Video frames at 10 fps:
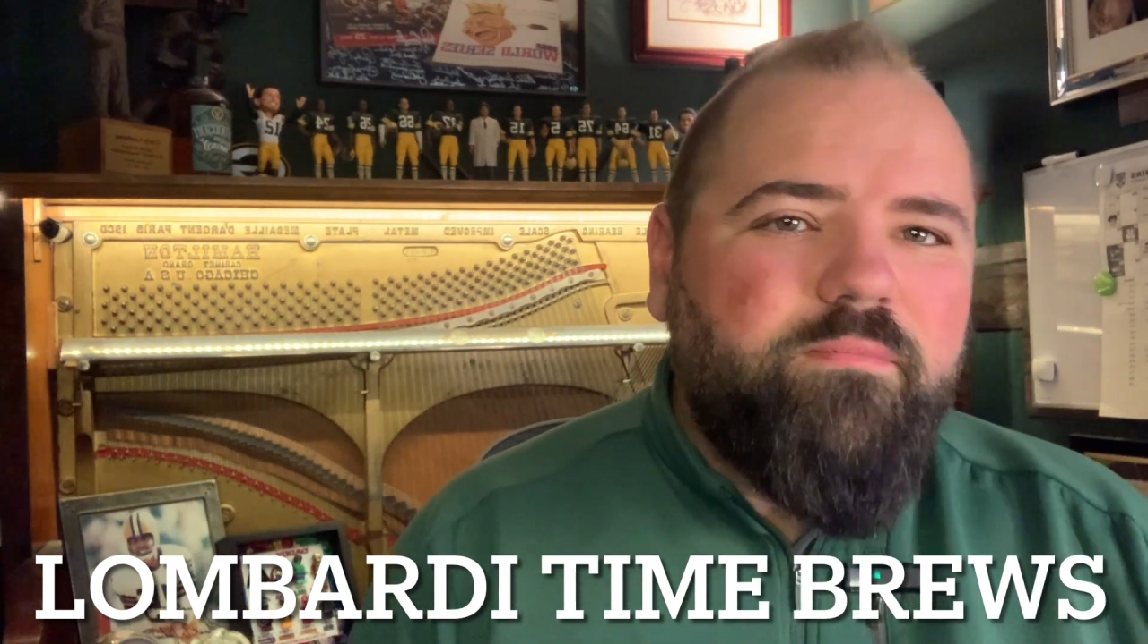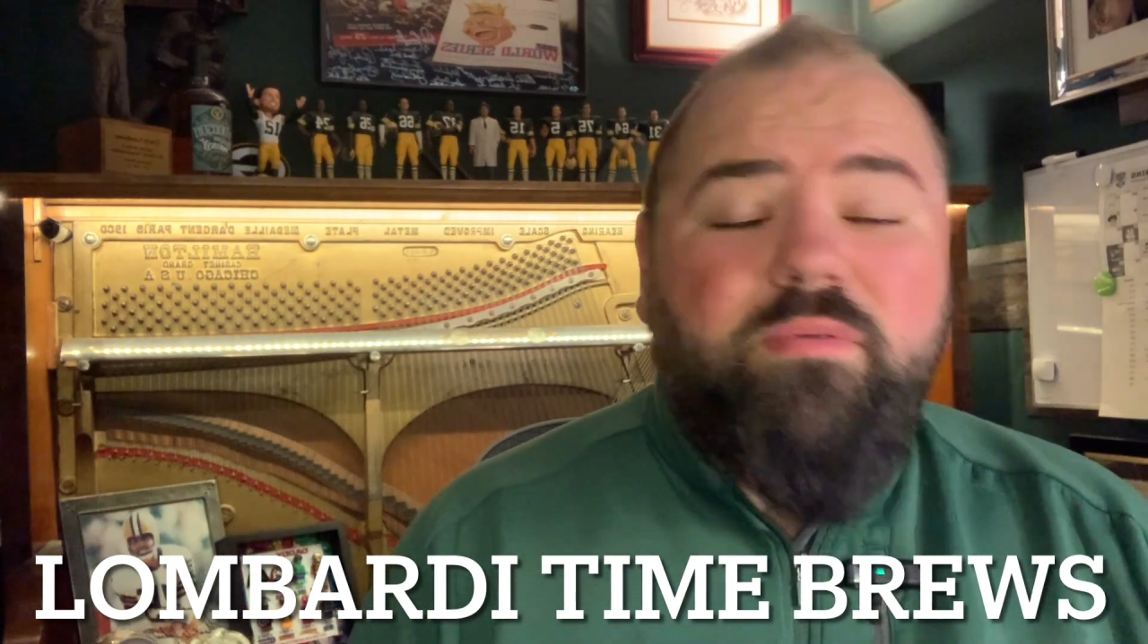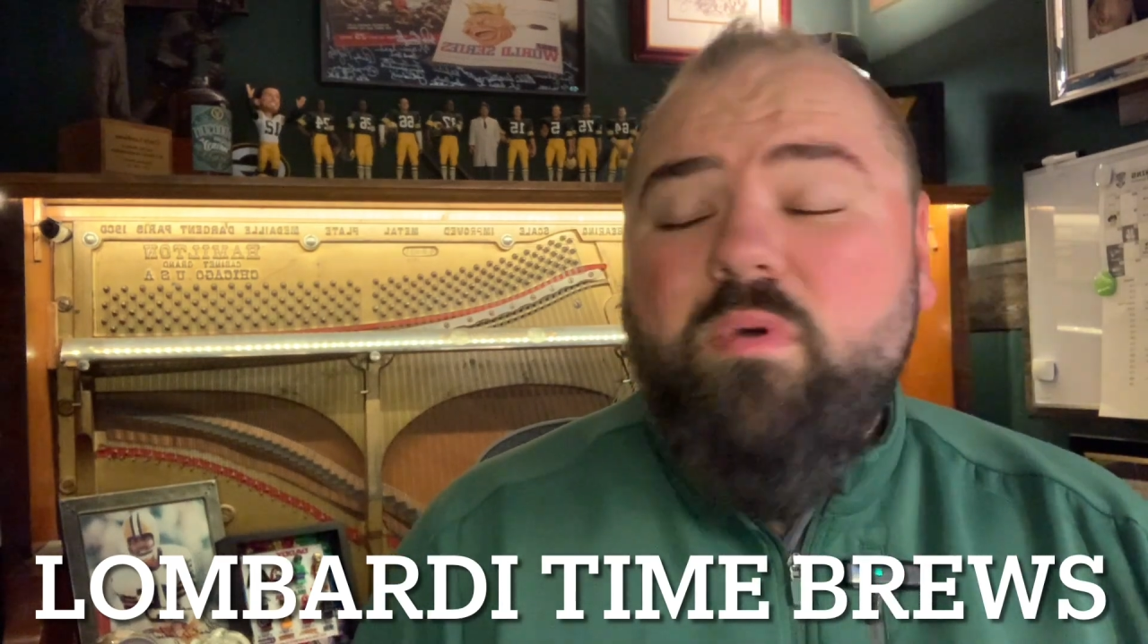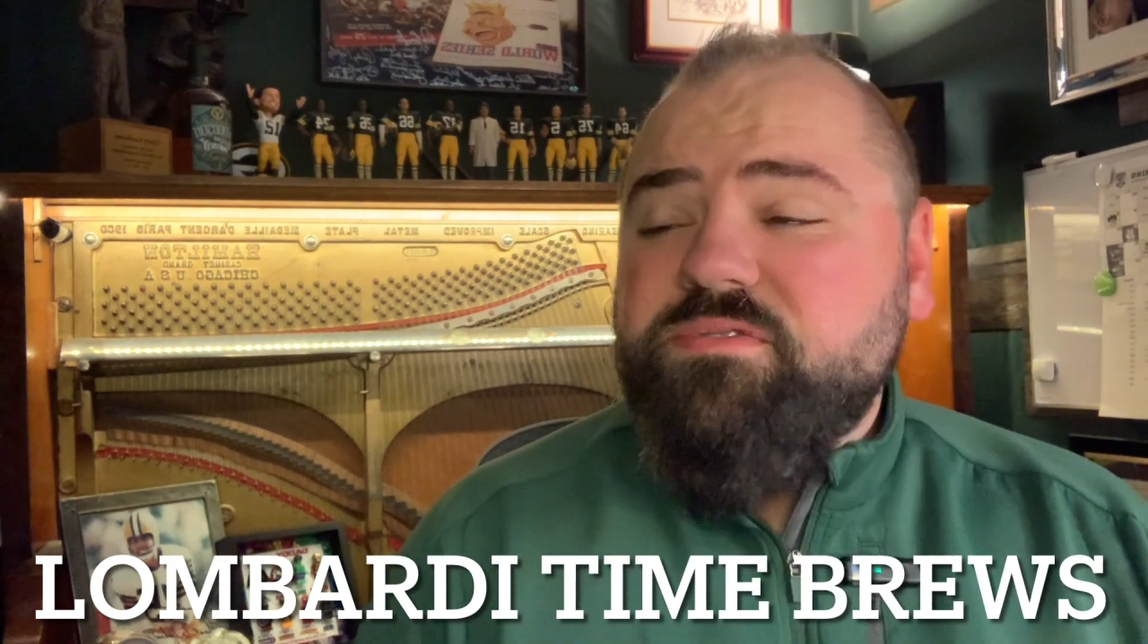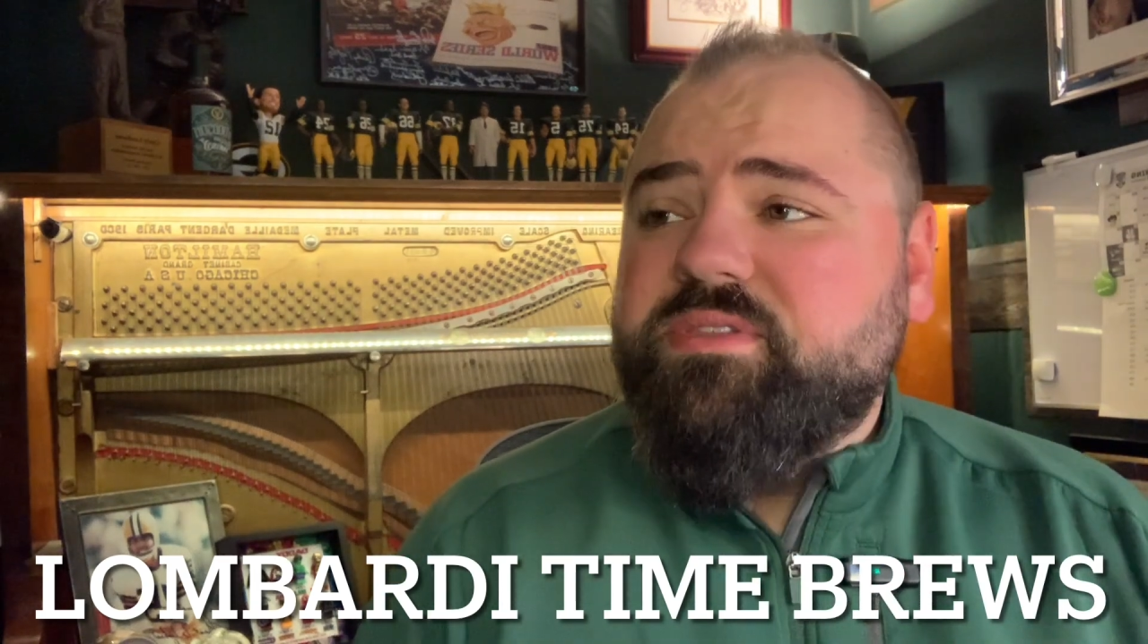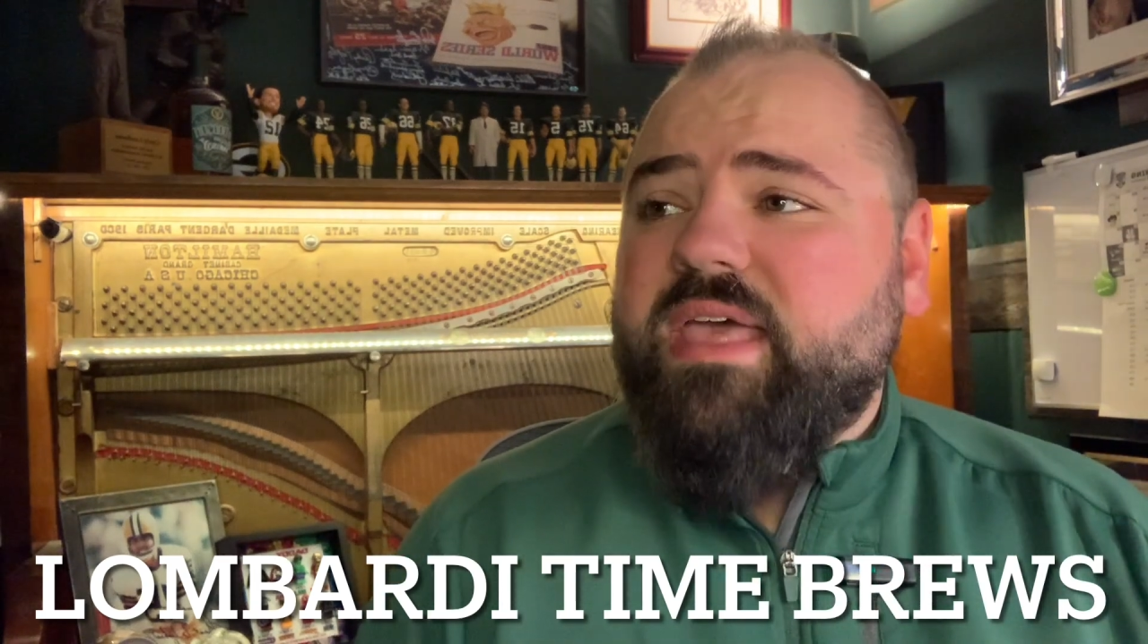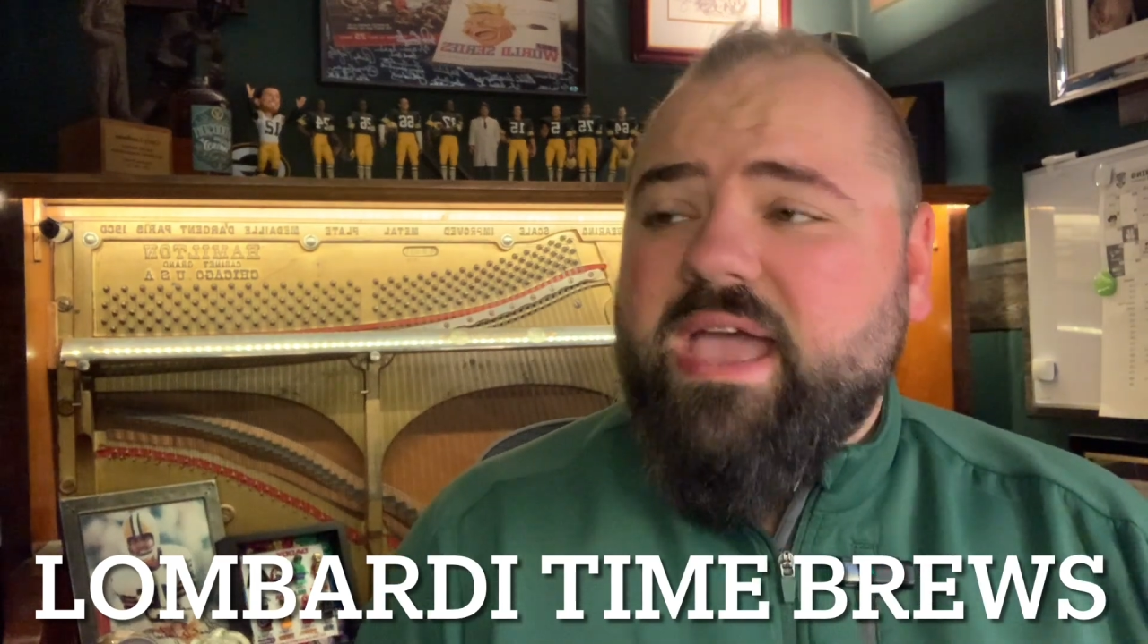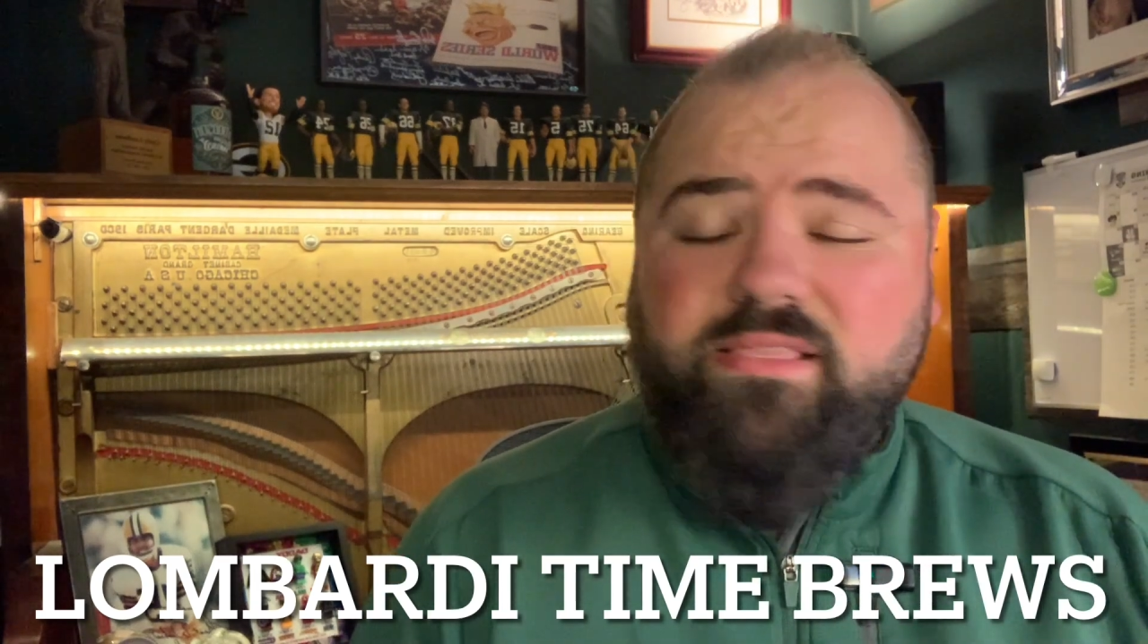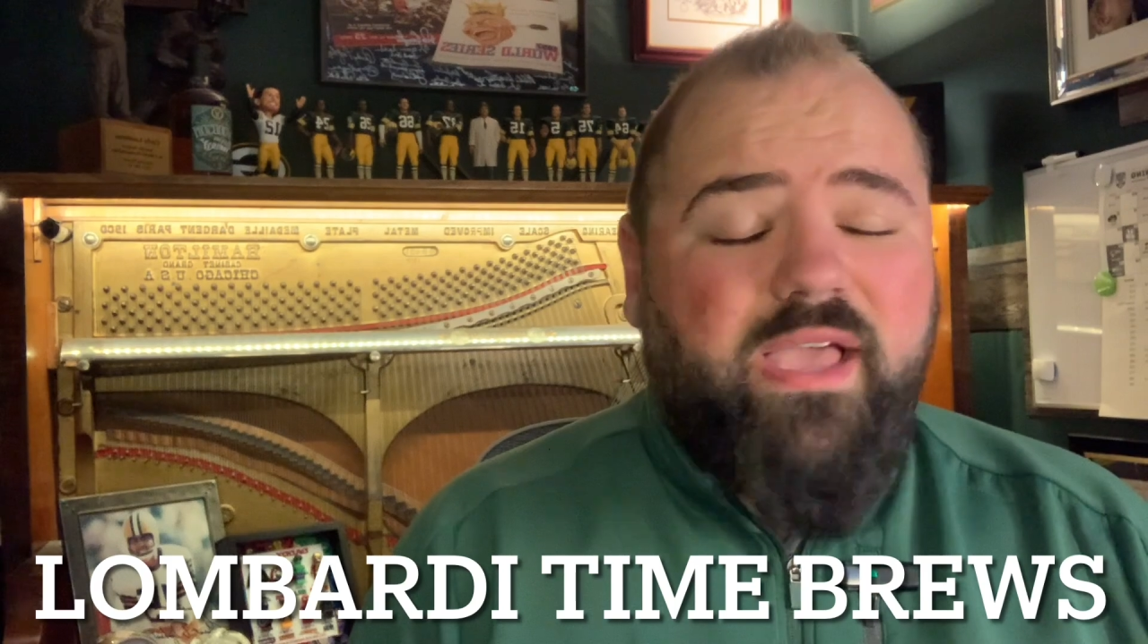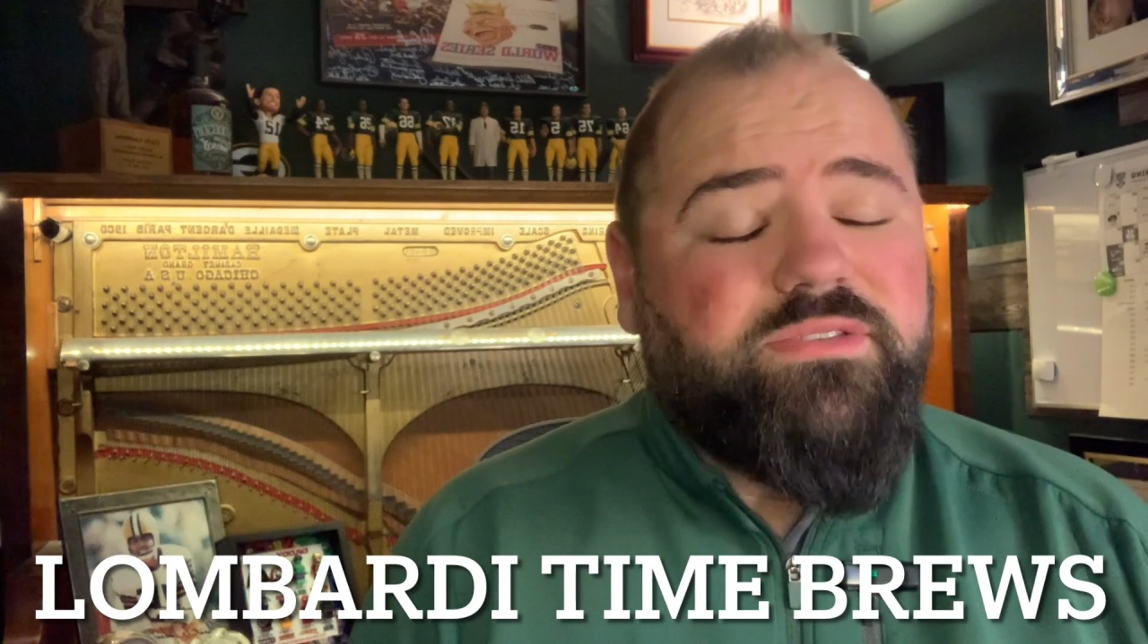but most of the
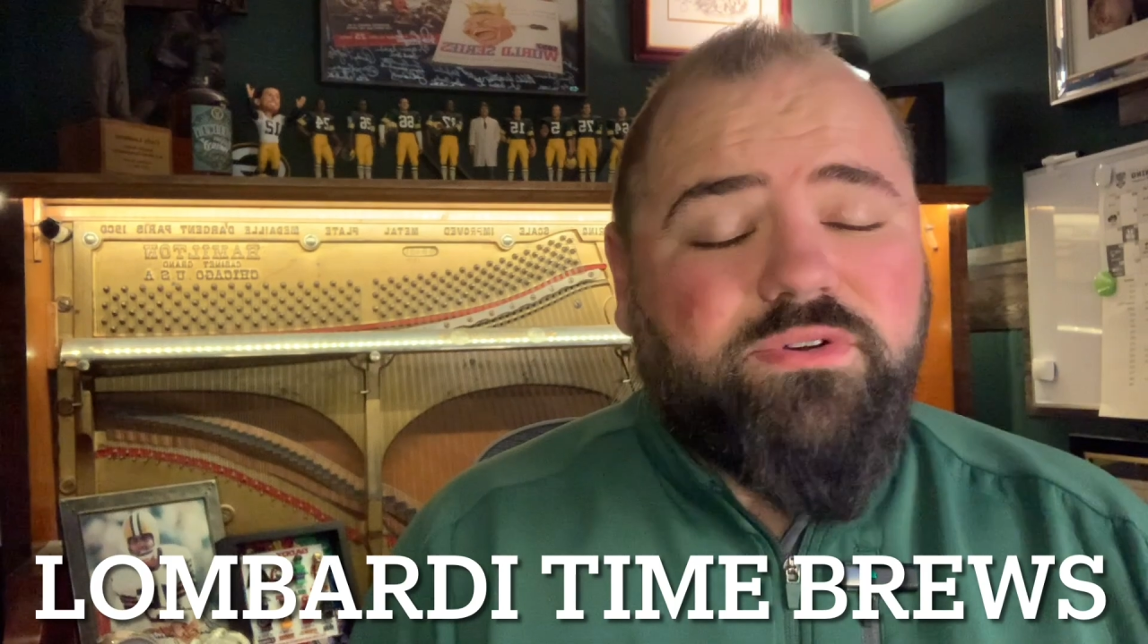headlines